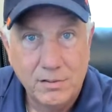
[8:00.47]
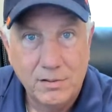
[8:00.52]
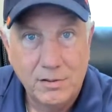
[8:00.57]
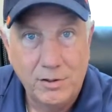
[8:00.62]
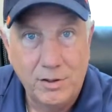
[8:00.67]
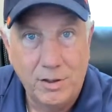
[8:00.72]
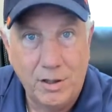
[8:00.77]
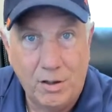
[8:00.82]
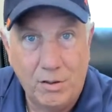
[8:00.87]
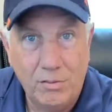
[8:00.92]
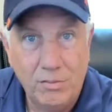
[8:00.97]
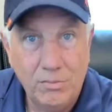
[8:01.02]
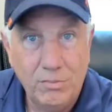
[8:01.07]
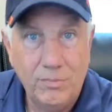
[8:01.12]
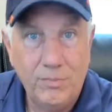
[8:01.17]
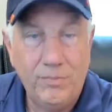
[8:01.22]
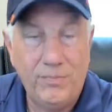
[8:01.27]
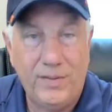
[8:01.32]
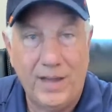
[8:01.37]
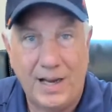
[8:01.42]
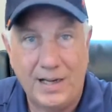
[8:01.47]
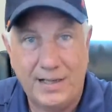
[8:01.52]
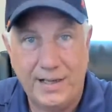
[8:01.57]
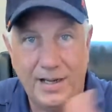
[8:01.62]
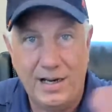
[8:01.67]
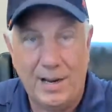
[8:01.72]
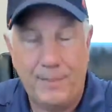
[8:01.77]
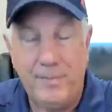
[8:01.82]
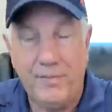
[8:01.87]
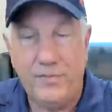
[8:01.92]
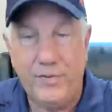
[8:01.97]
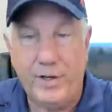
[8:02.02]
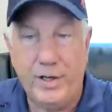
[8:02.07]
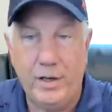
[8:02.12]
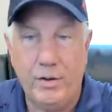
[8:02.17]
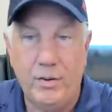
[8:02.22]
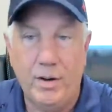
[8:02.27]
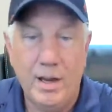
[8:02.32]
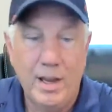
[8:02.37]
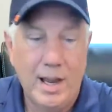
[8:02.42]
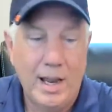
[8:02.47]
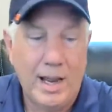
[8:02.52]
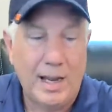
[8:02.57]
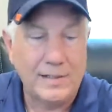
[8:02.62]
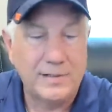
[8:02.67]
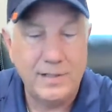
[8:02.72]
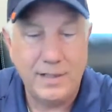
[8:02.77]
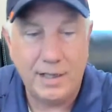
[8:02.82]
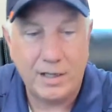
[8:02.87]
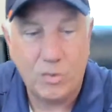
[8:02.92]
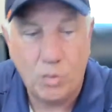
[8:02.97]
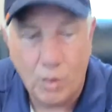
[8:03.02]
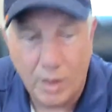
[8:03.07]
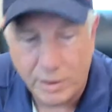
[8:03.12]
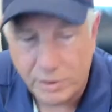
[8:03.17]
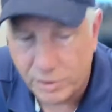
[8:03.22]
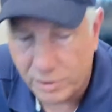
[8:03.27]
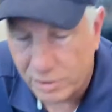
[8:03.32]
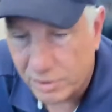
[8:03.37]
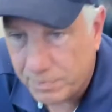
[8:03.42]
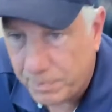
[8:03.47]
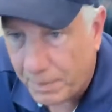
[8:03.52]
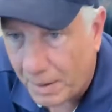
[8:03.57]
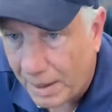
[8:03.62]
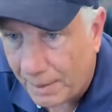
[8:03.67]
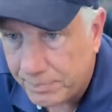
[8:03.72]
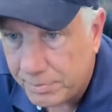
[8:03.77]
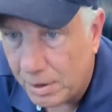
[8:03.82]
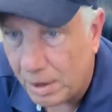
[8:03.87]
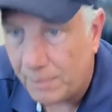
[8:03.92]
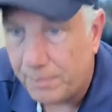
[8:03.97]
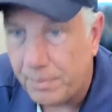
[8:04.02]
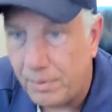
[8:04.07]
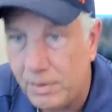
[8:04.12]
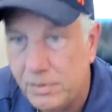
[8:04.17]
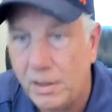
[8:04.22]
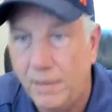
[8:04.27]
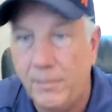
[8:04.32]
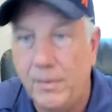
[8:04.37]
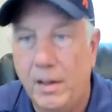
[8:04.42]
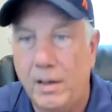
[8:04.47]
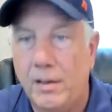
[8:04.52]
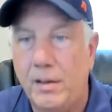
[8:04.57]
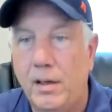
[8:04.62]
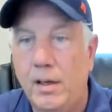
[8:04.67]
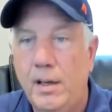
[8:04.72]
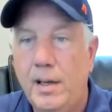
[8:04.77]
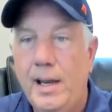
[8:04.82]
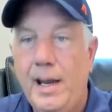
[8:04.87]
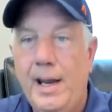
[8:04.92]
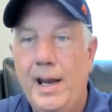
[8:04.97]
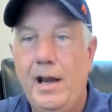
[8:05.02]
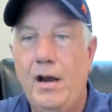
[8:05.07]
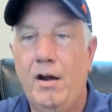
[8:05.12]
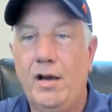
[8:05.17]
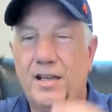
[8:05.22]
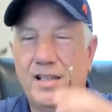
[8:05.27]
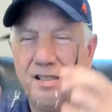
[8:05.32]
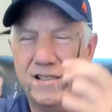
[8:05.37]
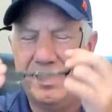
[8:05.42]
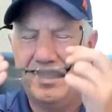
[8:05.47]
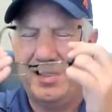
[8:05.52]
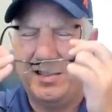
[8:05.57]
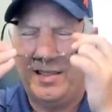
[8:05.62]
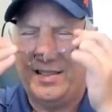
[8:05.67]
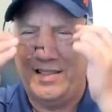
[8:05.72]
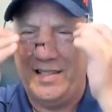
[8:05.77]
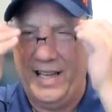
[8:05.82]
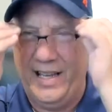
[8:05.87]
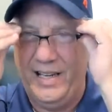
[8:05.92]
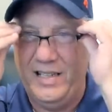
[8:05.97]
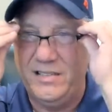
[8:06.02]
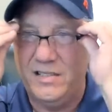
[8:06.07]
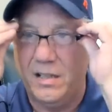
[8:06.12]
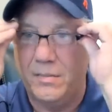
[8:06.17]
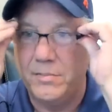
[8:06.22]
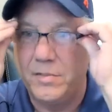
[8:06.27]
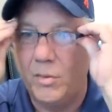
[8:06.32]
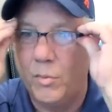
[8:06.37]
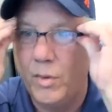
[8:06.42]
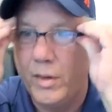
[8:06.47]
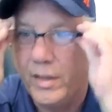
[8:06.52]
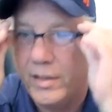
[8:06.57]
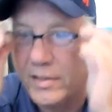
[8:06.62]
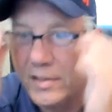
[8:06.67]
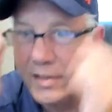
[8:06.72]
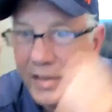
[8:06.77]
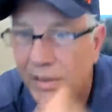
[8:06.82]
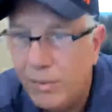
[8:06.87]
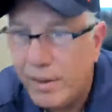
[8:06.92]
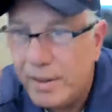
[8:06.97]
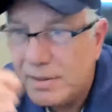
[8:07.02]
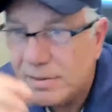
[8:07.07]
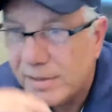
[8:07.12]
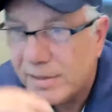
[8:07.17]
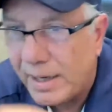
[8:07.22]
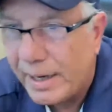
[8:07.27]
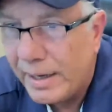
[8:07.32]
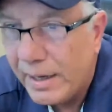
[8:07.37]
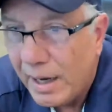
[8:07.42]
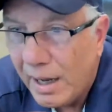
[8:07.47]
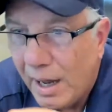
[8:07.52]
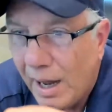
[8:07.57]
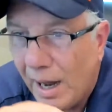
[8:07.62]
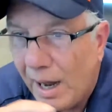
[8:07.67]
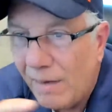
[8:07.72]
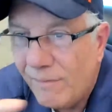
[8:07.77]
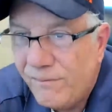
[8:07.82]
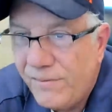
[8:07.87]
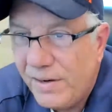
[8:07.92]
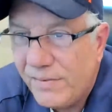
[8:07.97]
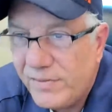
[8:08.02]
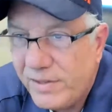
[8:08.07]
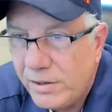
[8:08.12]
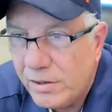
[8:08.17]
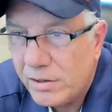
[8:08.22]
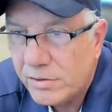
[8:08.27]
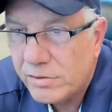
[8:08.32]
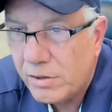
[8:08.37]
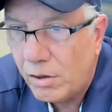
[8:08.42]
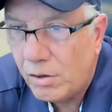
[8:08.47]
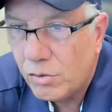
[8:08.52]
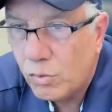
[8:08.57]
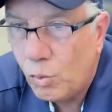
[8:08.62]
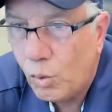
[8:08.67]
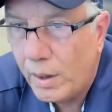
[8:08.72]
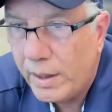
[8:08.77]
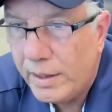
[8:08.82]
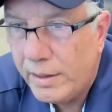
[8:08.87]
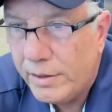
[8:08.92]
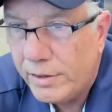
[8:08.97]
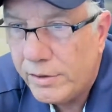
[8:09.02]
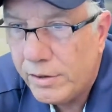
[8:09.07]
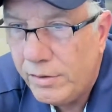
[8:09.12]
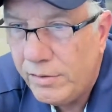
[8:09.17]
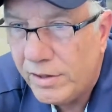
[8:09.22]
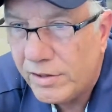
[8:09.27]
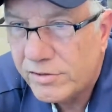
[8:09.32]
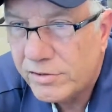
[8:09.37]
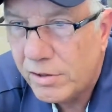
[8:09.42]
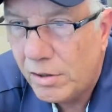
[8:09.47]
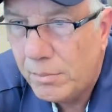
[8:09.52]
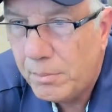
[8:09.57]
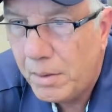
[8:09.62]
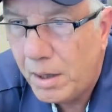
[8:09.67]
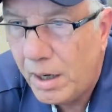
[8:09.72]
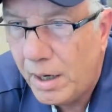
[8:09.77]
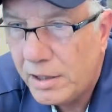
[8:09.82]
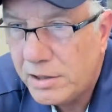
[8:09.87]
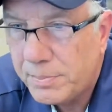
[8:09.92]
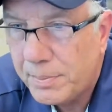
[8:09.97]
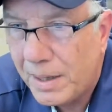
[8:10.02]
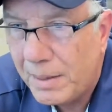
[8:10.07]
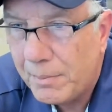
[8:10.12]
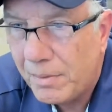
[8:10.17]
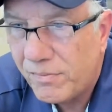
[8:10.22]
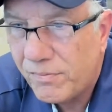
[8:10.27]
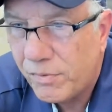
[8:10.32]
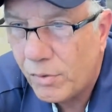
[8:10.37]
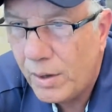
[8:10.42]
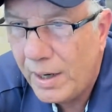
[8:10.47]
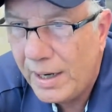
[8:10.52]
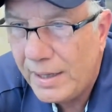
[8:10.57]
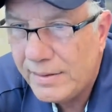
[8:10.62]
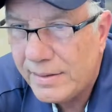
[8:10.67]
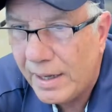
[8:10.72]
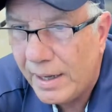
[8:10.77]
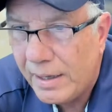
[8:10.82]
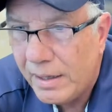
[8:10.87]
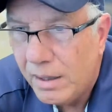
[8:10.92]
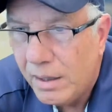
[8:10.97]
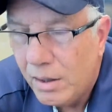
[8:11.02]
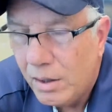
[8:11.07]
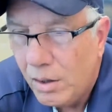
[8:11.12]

You know, that could happen for you. I see a question's popped up or something. Eric is stating something, so I wanted to see what he's saying. I'm 50 years old and wanting to do this so much, but I'm afraid that